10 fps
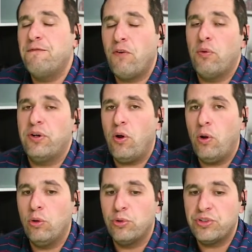foreign
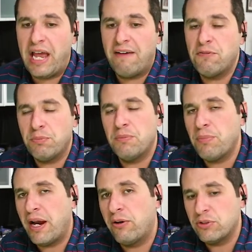holders haven't been
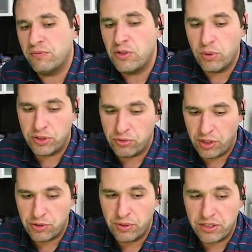buyers of US
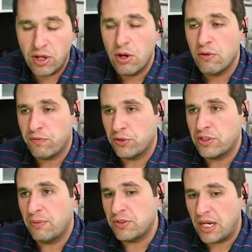Treasuries for
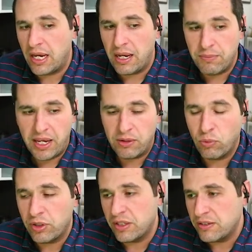some time
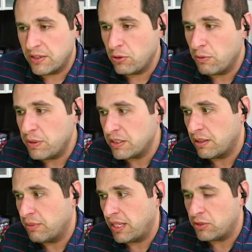and will continue to be
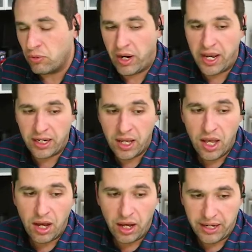some of that drag
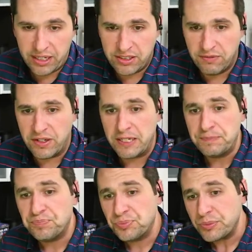on activity
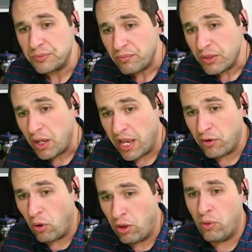
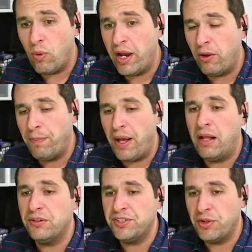and all the while
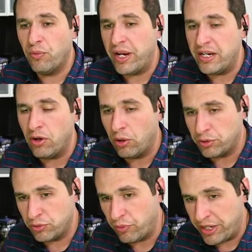policy rate
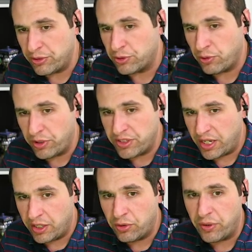are, rates are starting
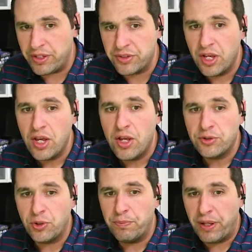to increase.
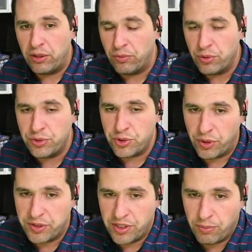So Belarus
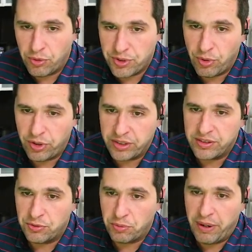joins the emerging market
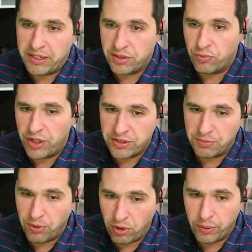central banks in
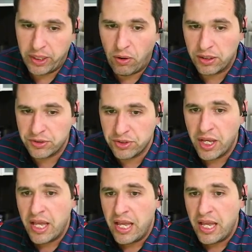raising borrowing costs.